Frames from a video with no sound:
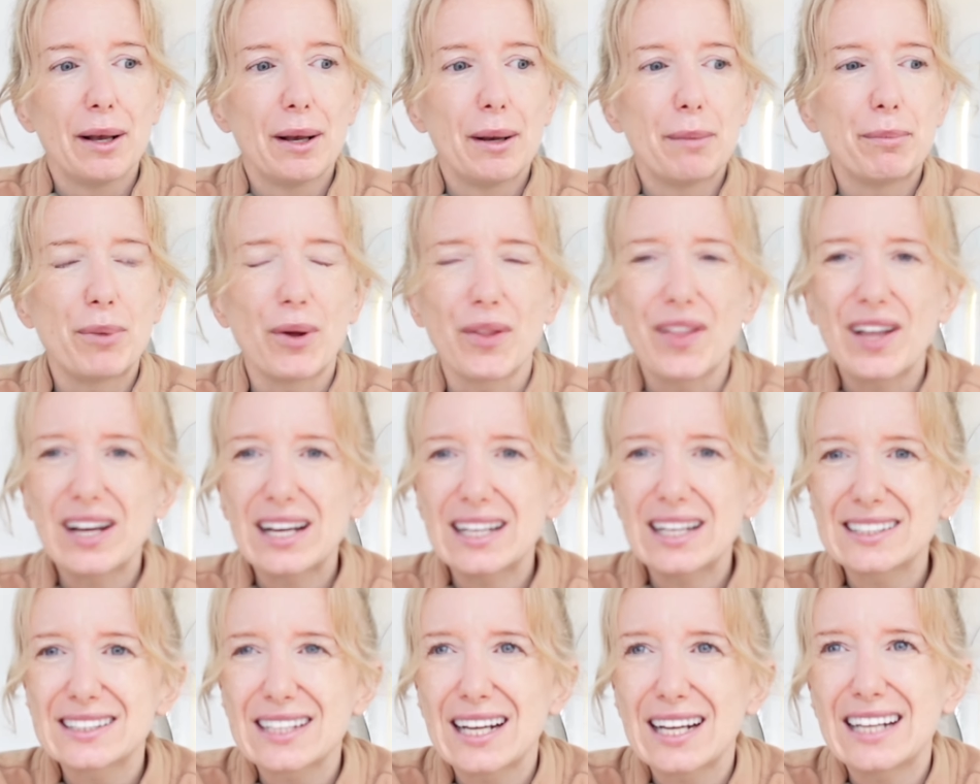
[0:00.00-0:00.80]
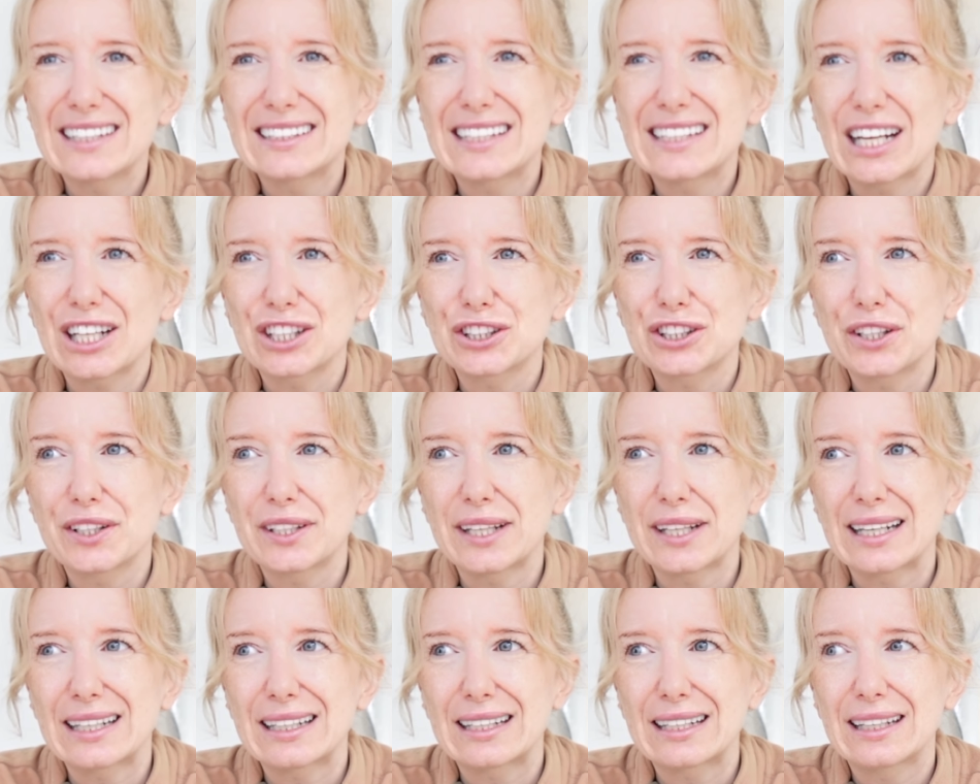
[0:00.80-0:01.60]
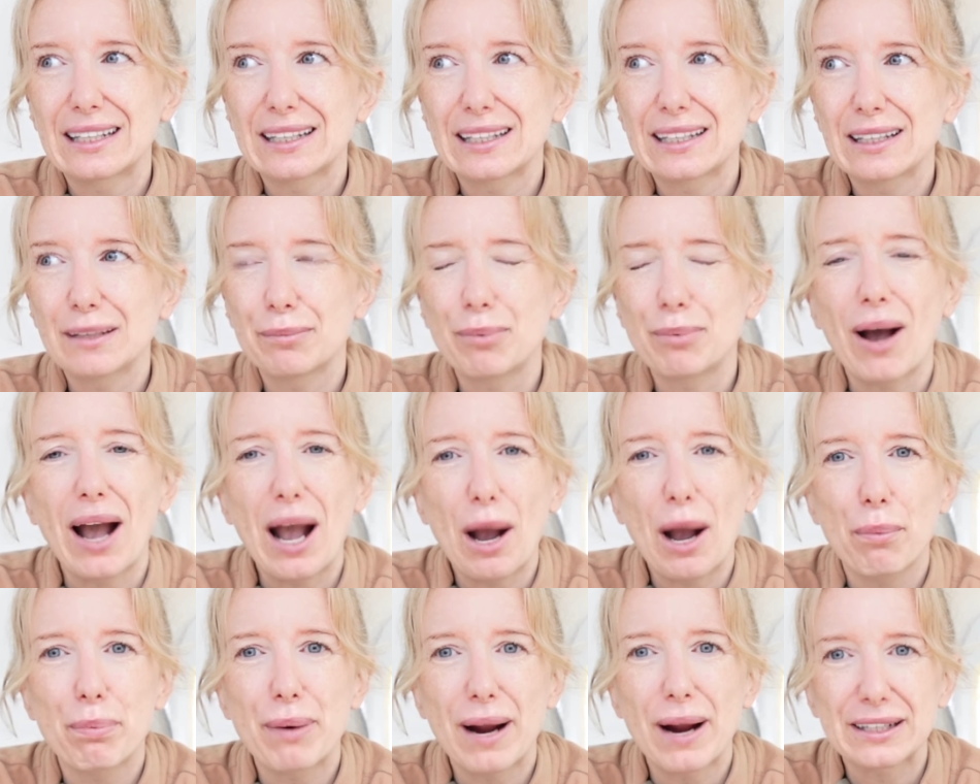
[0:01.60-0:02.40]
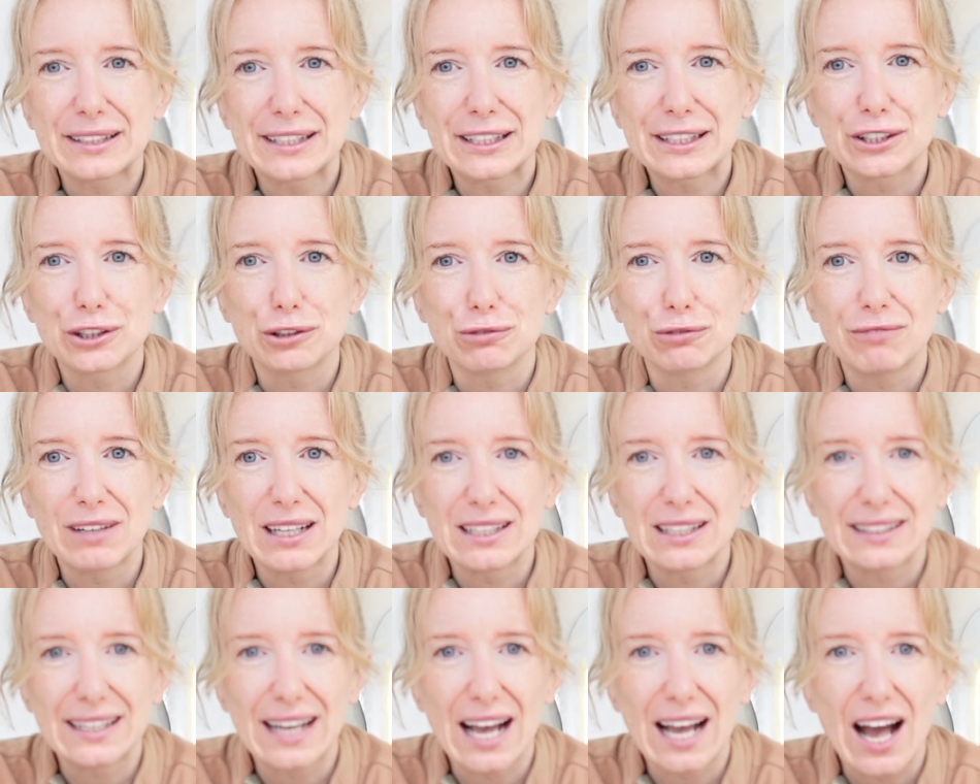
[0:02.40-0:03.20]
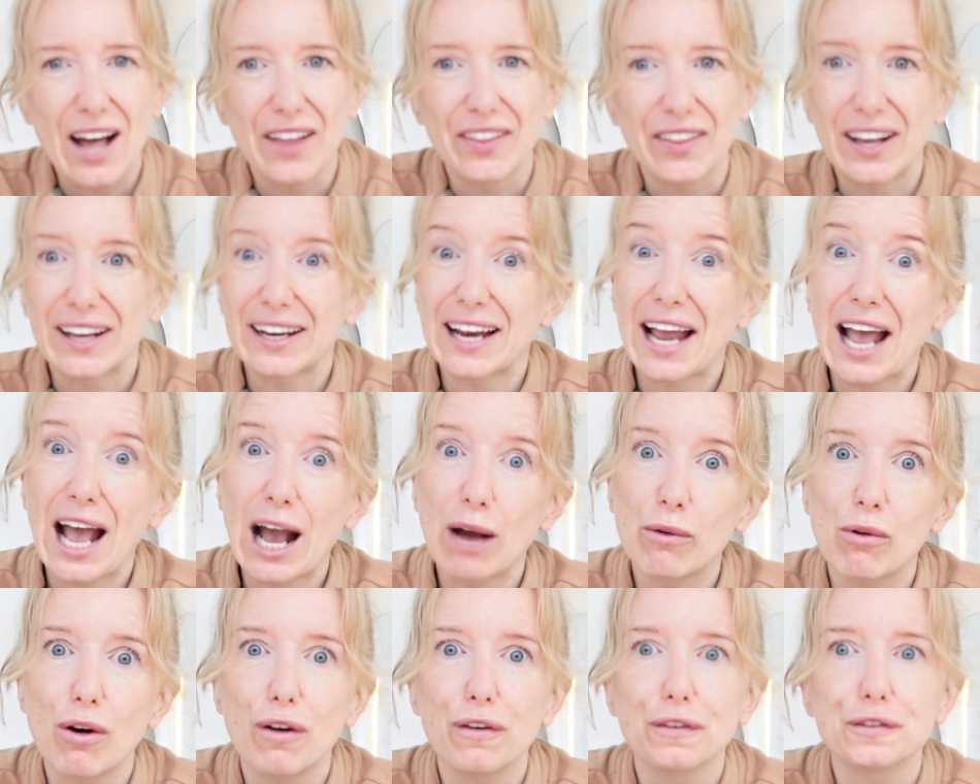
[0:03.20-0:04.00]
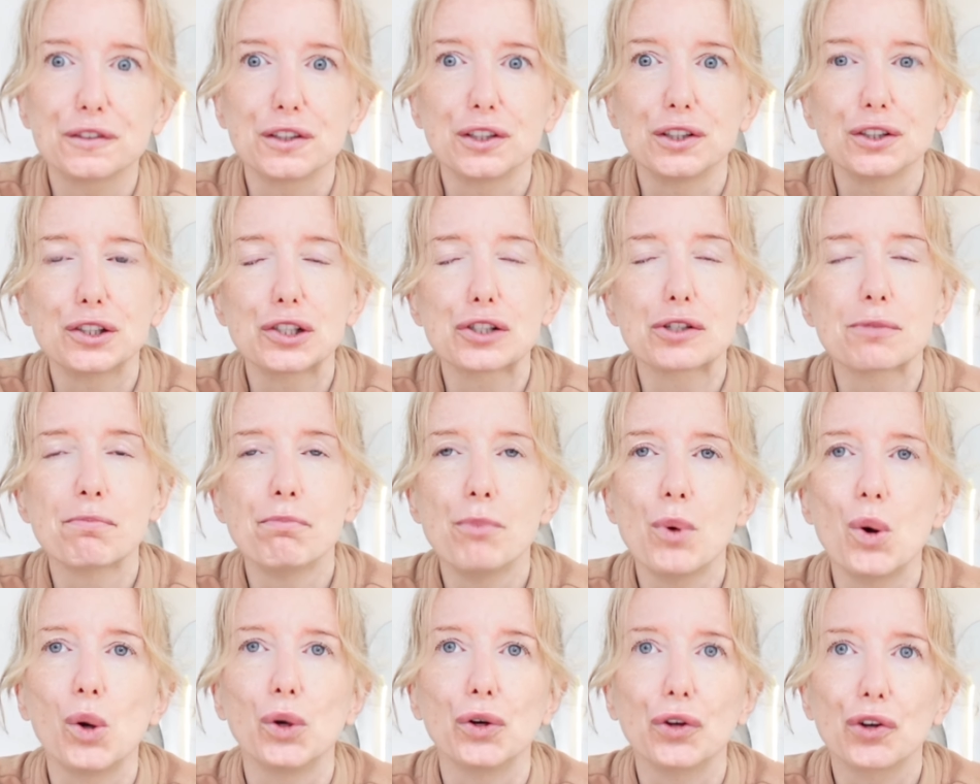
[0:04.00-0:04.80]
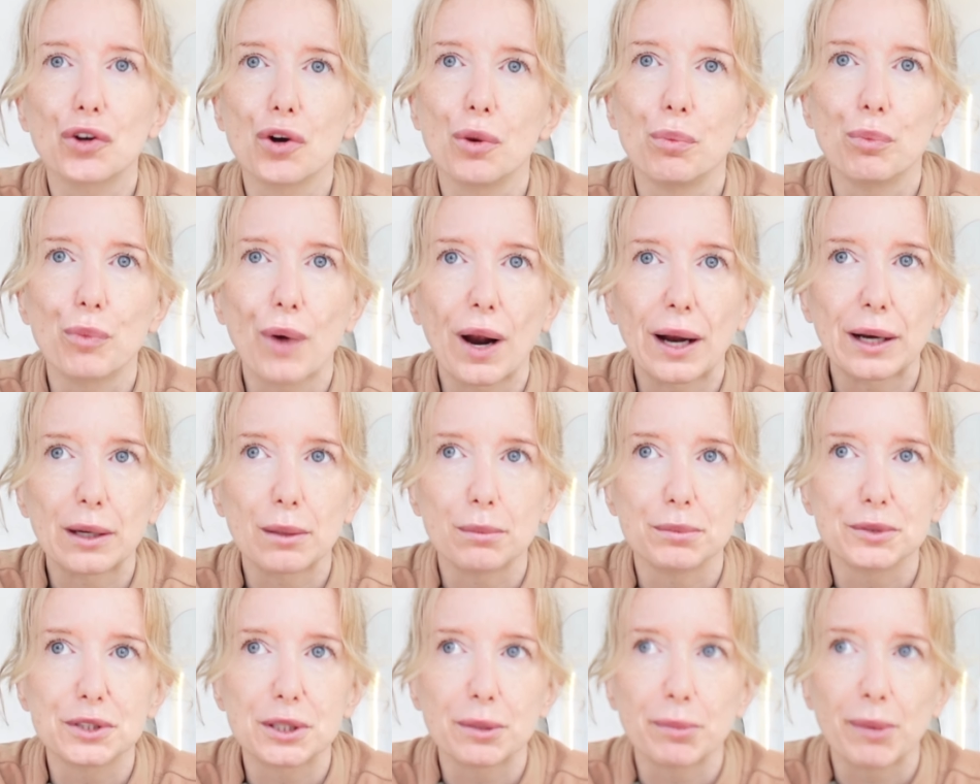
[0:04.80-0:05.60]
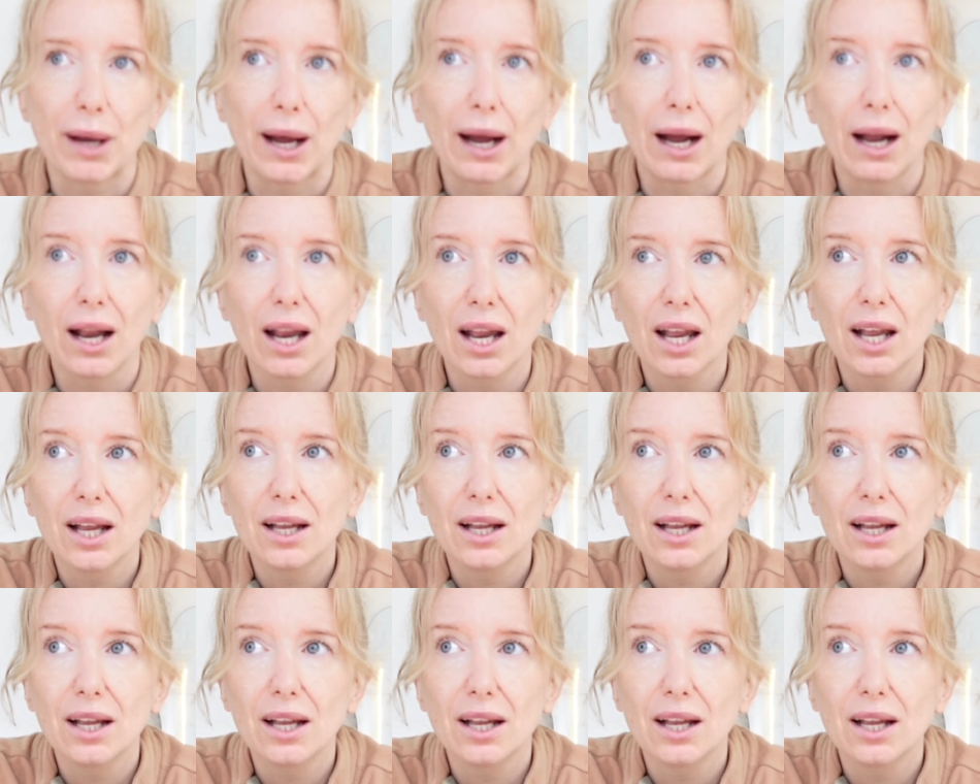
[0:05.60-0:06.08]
But then I started to actually think, but how practical really are they, and how often does mud come right up to my